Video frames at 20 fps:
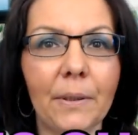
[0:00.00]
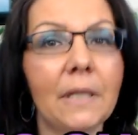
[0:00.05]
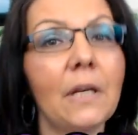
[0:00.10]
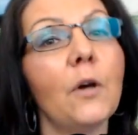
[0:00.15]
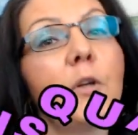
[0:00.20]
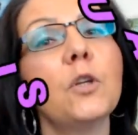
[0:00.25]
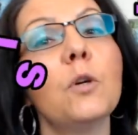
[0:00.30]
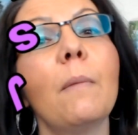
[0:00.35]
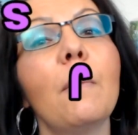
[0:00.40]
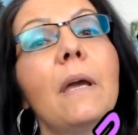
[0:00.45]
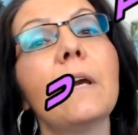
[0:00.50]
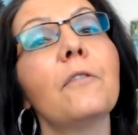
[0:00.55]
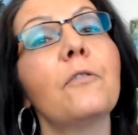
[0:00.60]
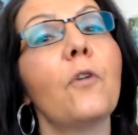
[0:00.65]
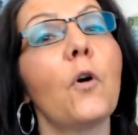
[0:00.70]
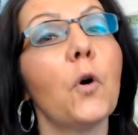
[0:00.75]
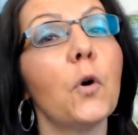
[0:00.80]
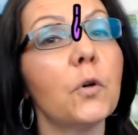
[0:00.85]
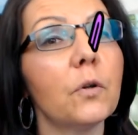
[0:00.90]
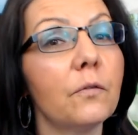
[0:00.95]
Now you may have
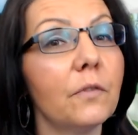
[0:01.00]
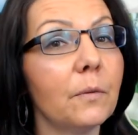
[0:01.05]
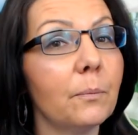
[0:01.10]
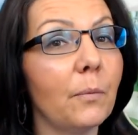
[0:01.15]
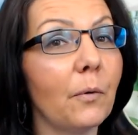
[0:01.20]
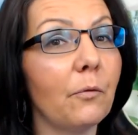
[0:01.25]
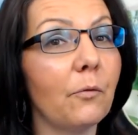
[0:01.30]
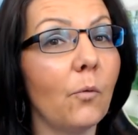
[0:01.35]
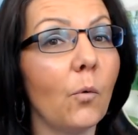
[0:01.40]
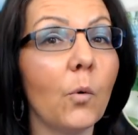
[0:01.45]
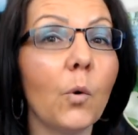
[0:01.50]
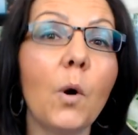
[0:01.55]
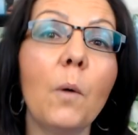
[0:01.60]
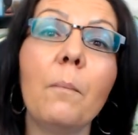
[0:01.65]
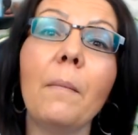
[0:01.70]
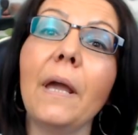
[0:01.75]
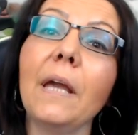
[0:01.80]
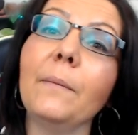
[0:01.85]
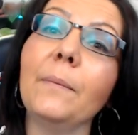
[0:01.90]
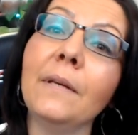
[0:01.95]
heard of it before or
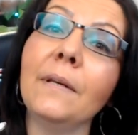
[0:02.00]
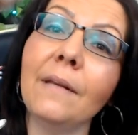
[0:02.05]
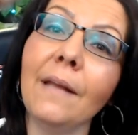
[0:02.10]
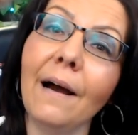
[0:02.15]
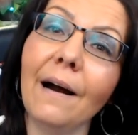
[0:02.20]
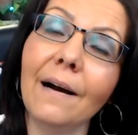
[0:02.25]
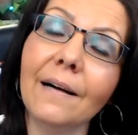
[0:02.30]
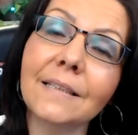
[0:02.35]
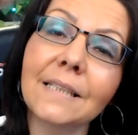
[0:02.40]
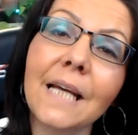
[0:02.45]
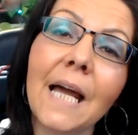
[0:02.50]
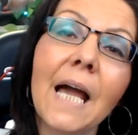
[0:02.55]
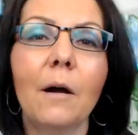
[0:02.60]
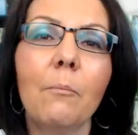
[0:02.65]
maybe not,